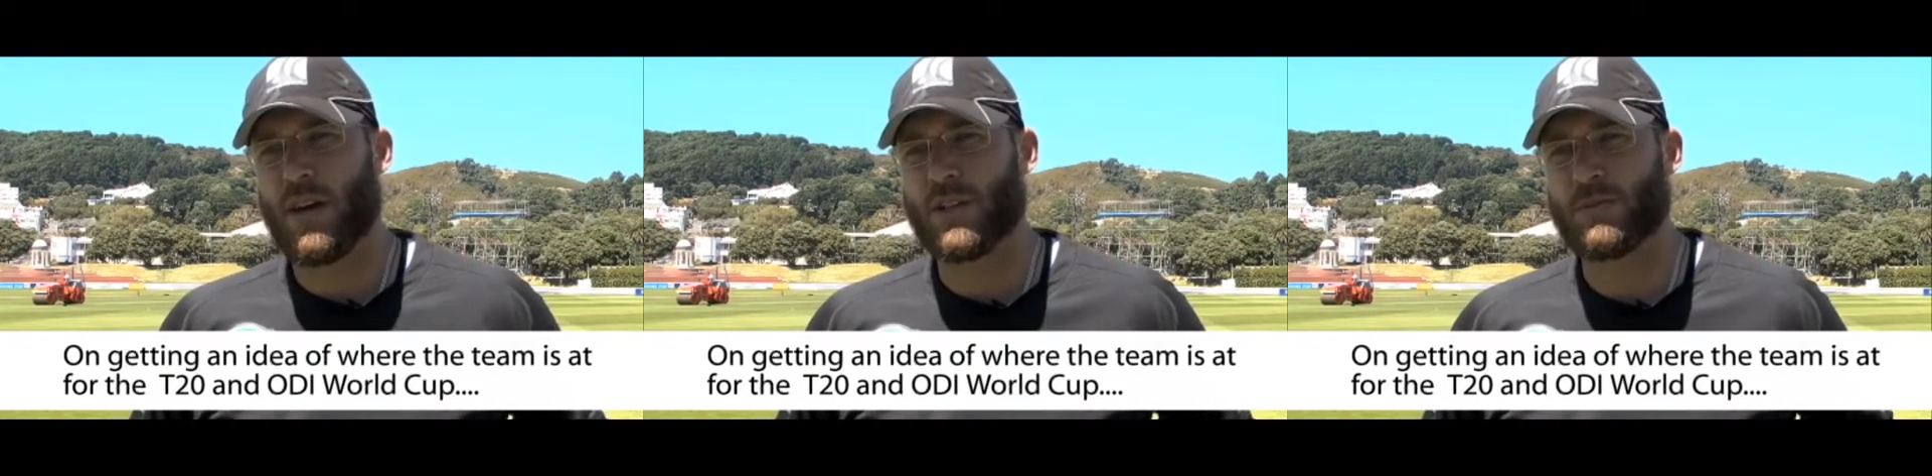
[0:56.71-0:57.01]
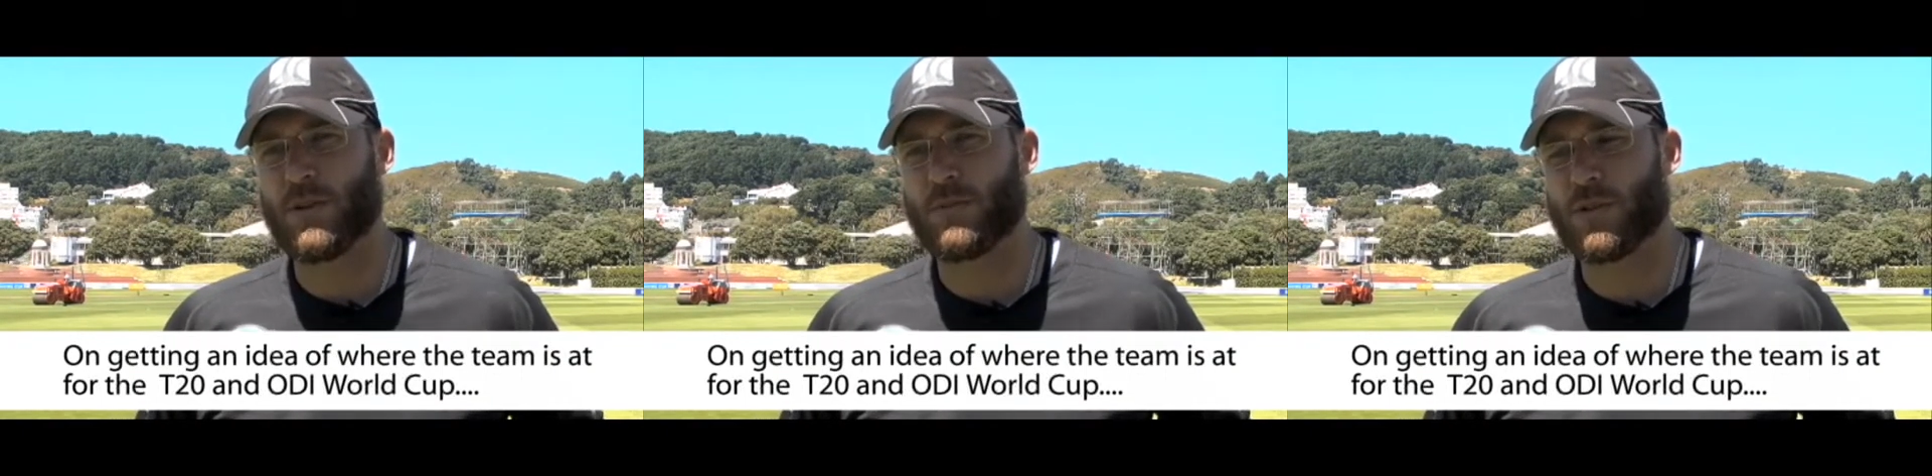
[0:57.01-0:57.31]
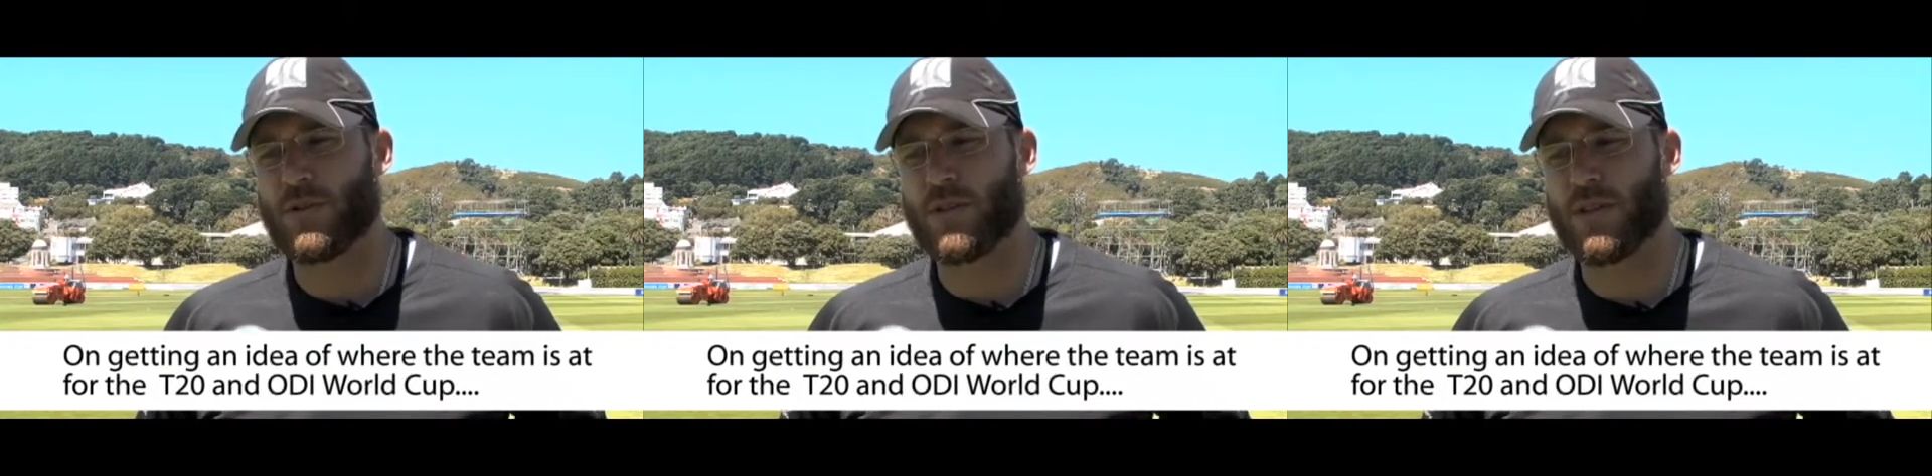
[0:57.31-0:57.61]
I suppose
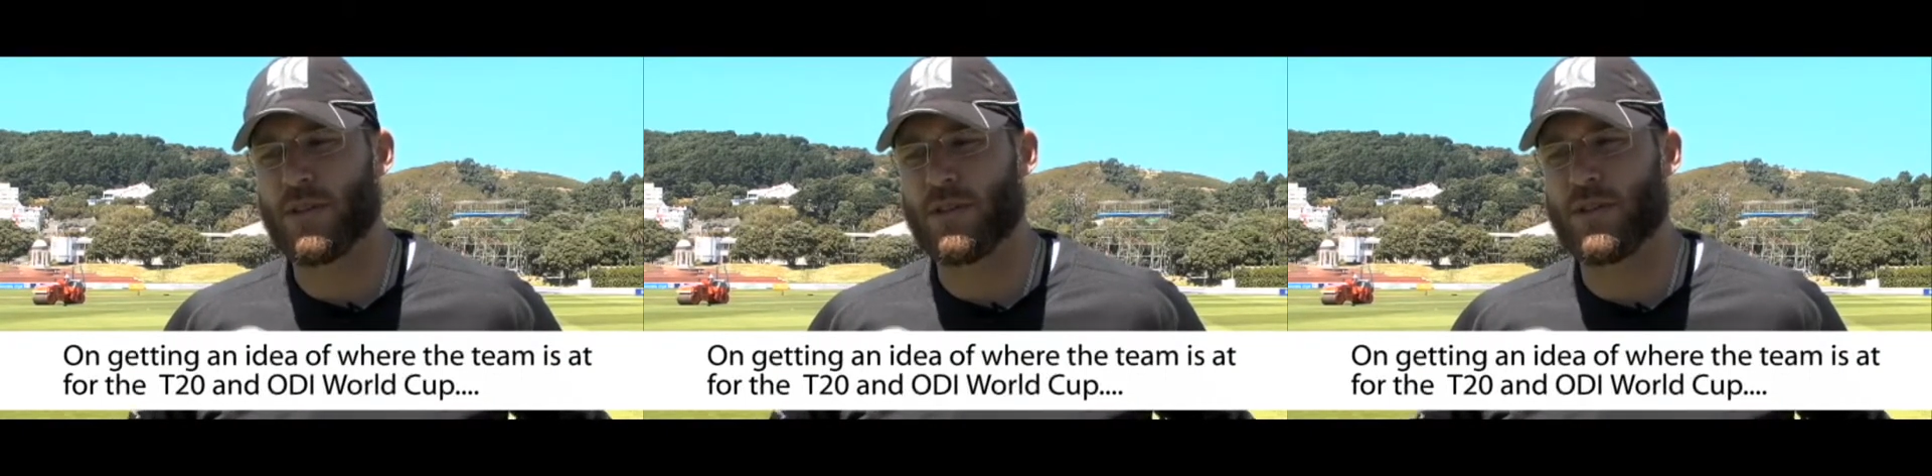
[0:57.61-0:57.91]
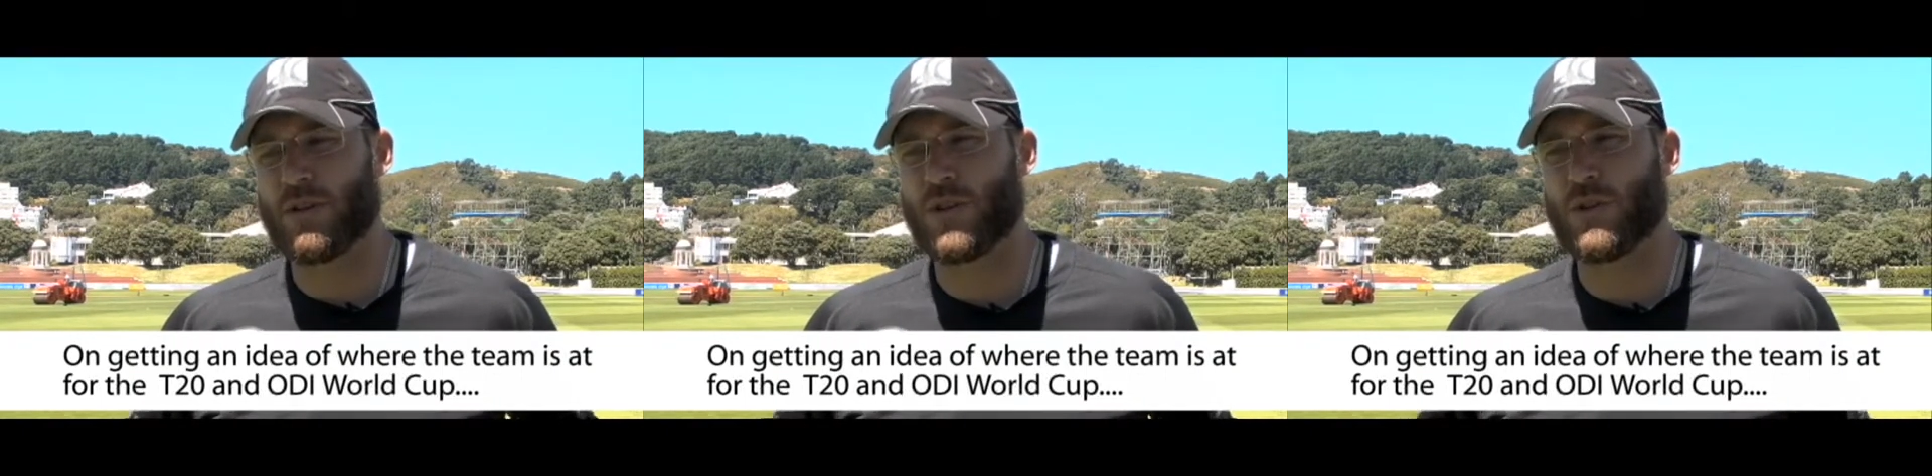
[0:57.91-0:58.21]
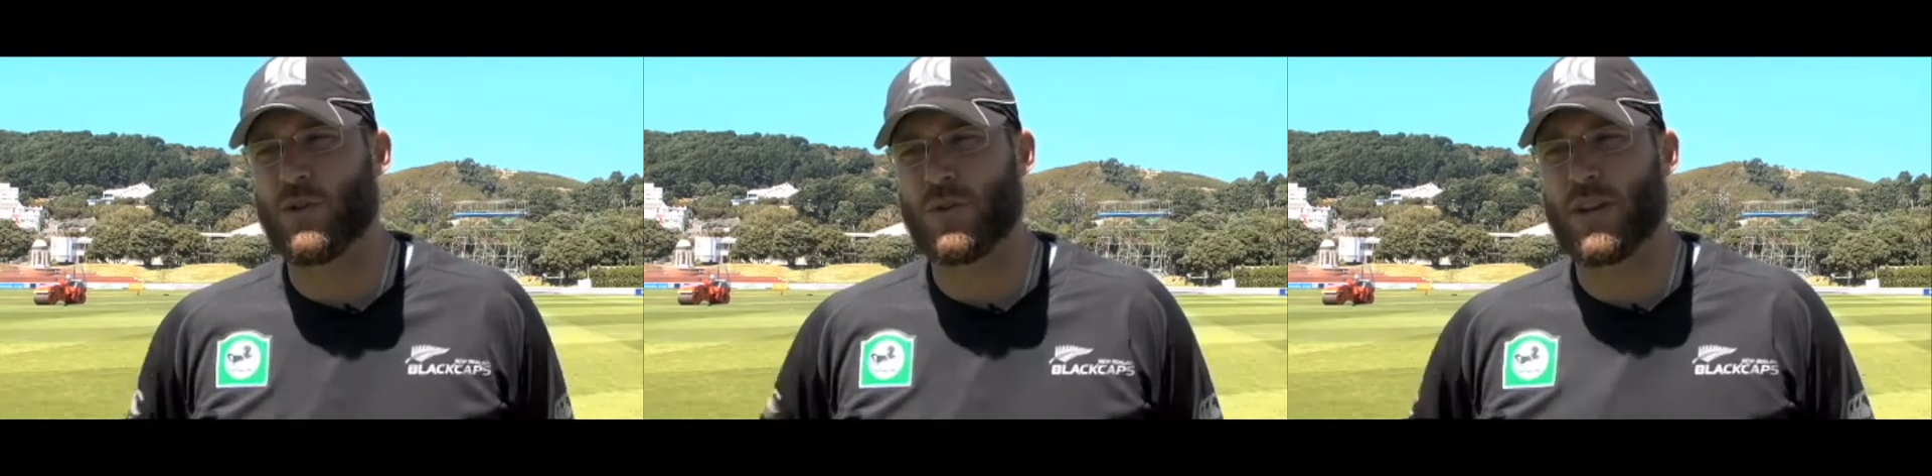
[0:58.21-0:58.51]
because they're so
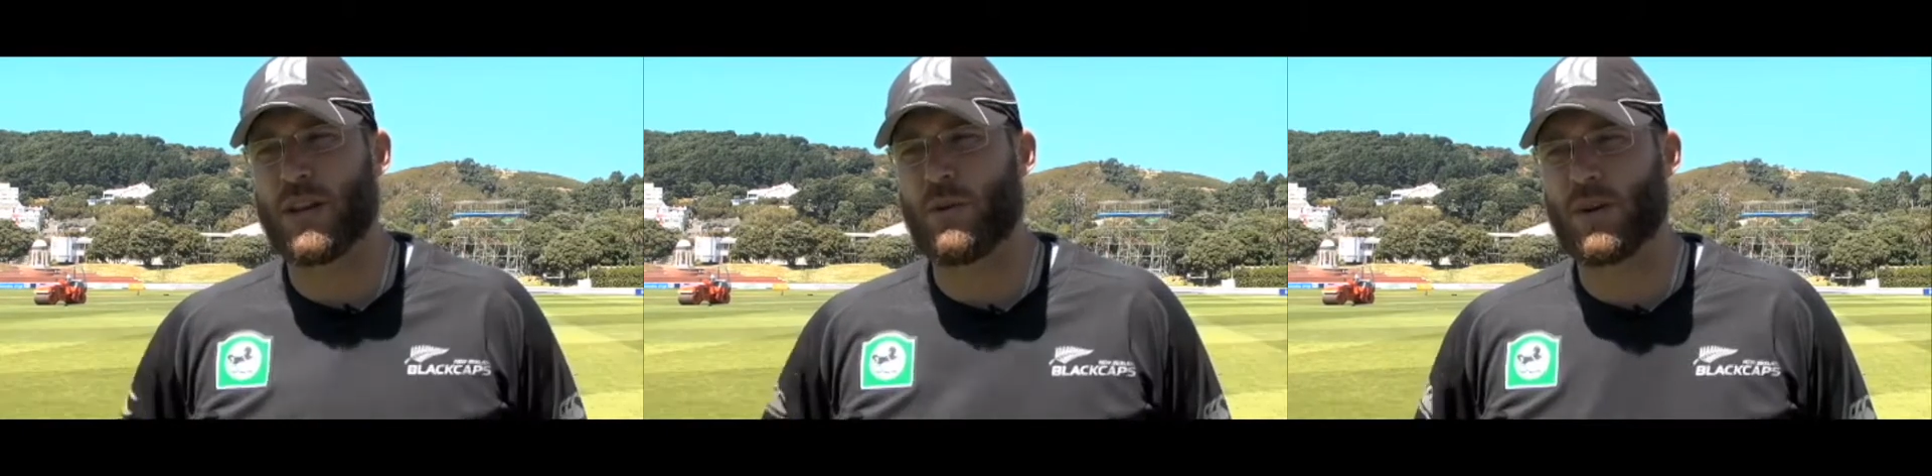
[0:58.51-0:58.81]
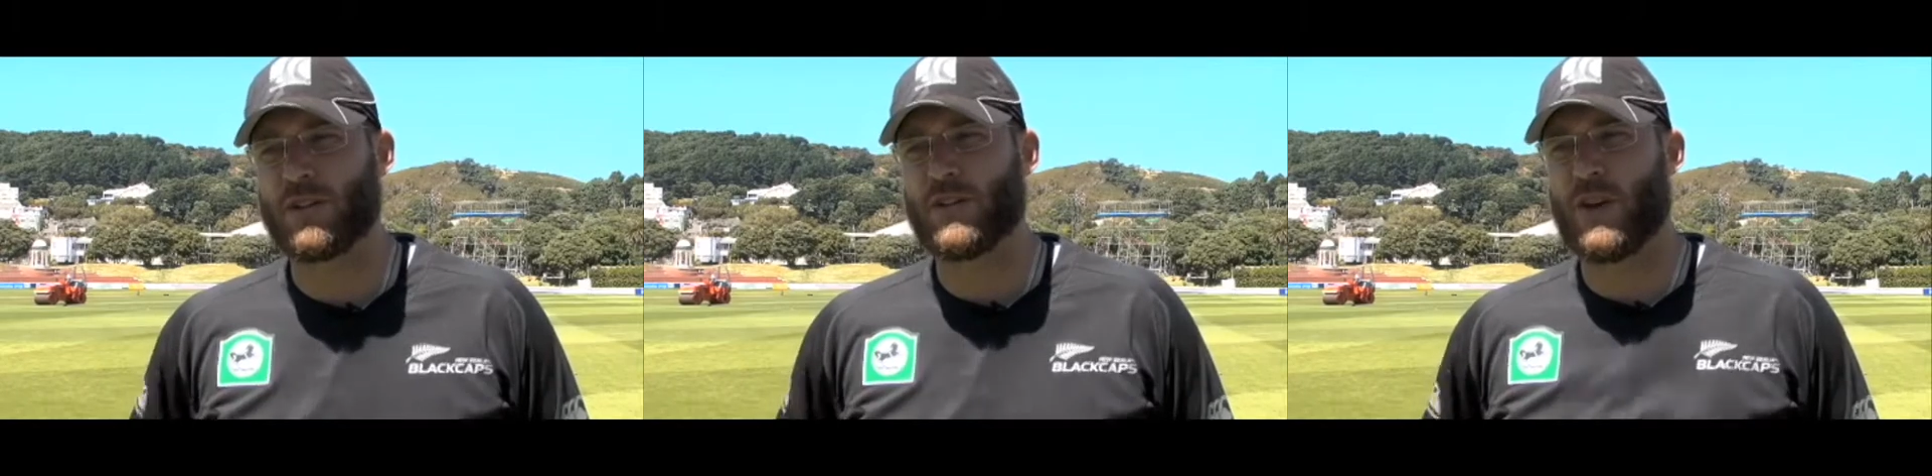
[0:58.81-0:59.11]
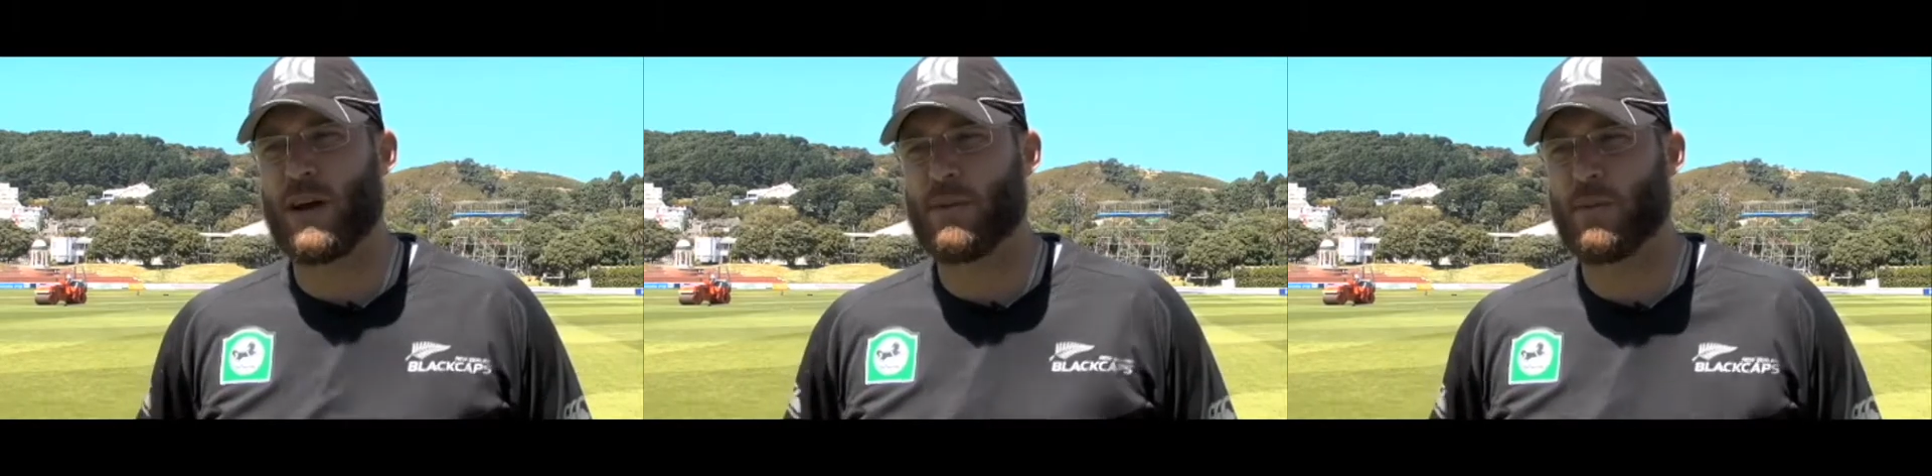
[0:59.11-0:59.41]
short that anyone can turn
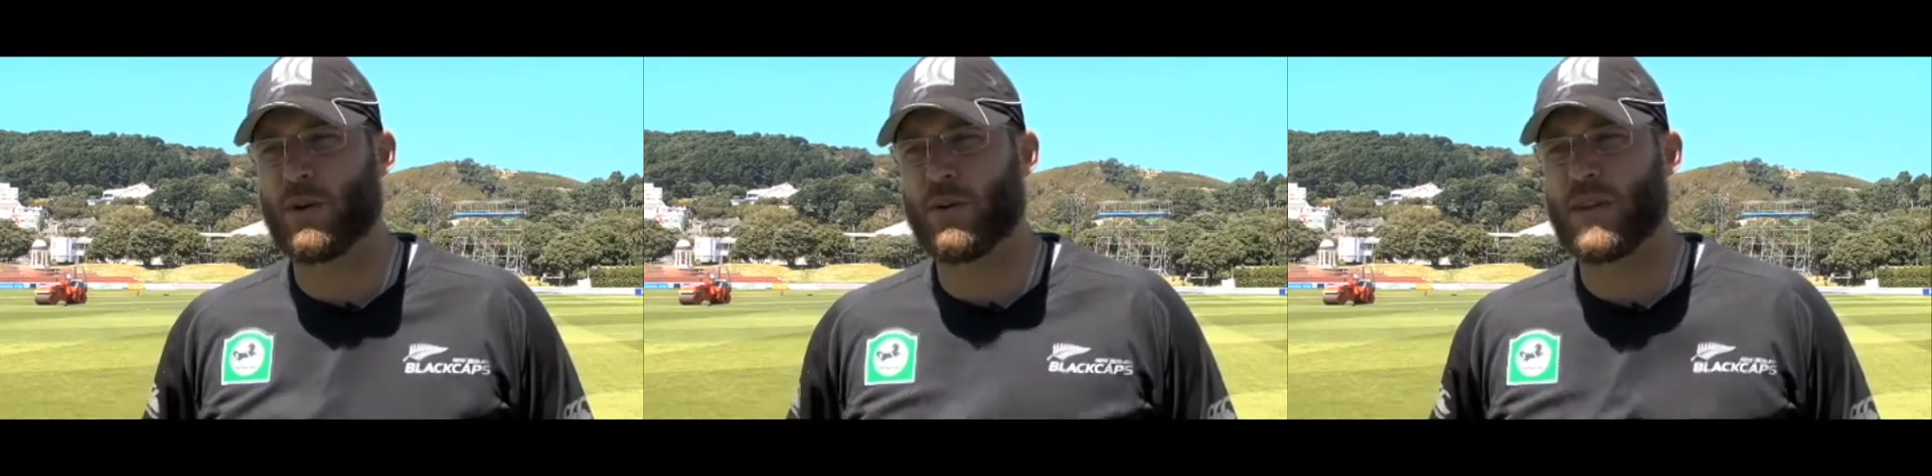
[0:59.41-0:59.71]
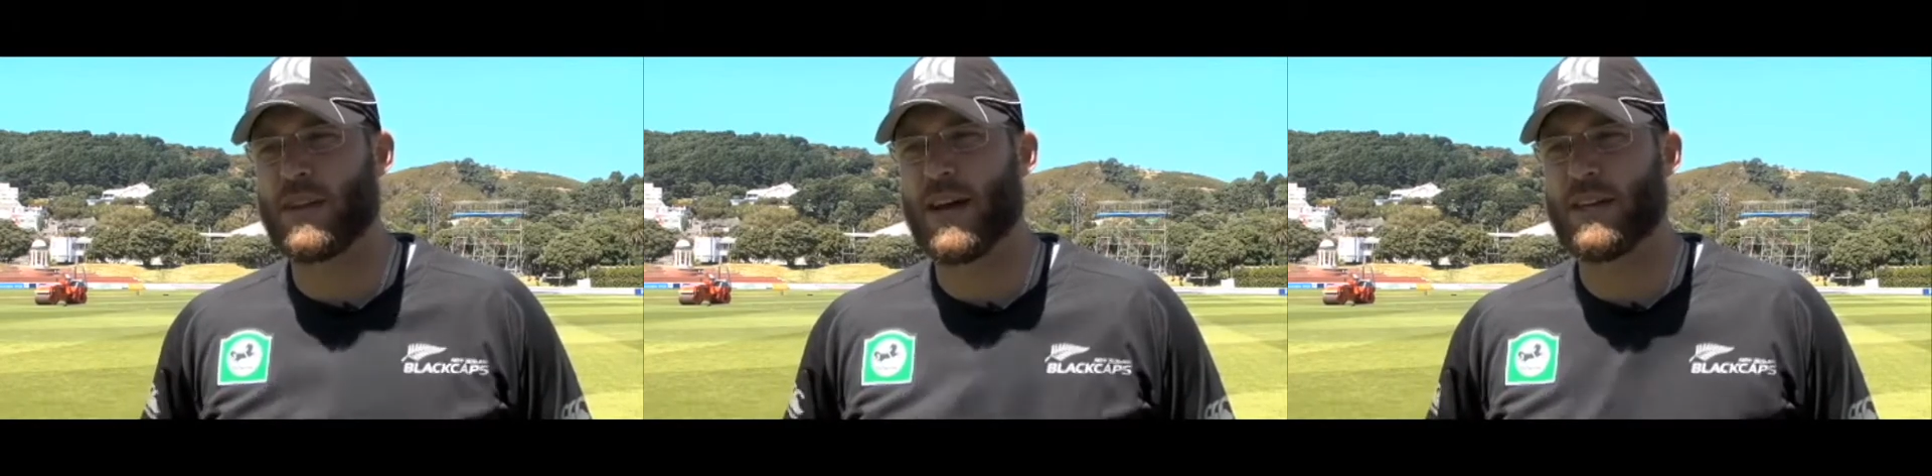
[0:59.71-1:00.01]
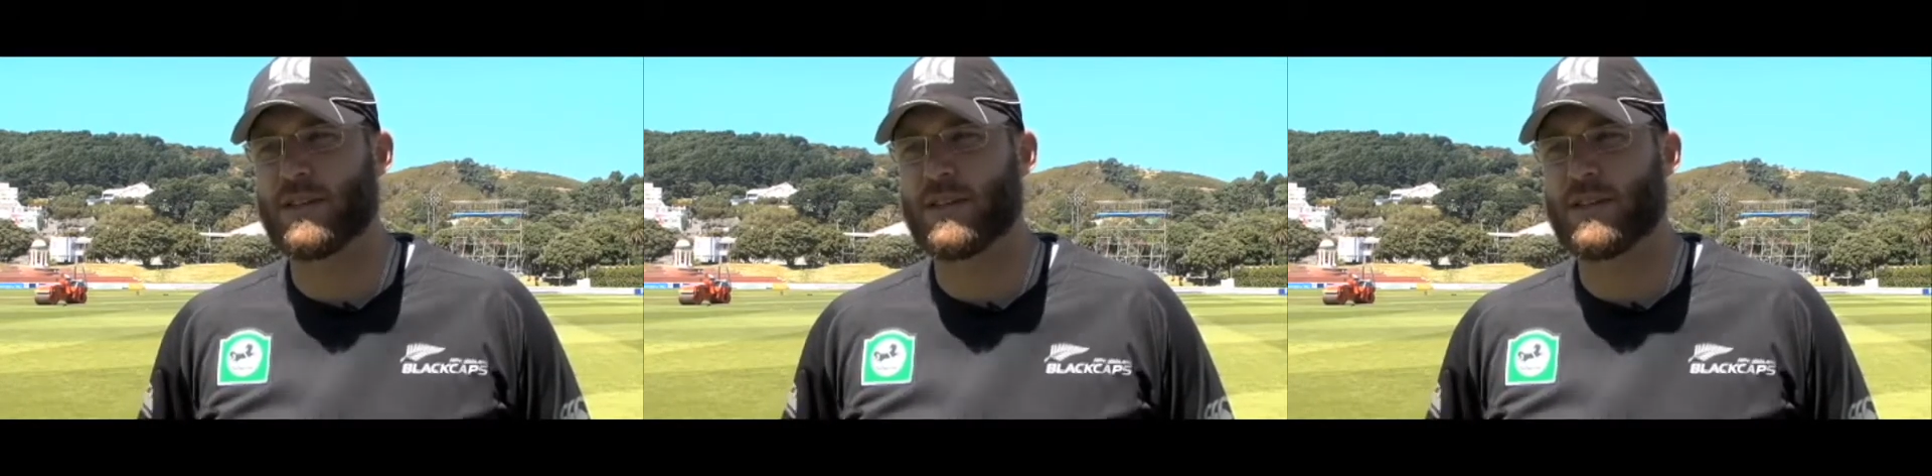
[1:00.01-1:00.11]
up and win on their day.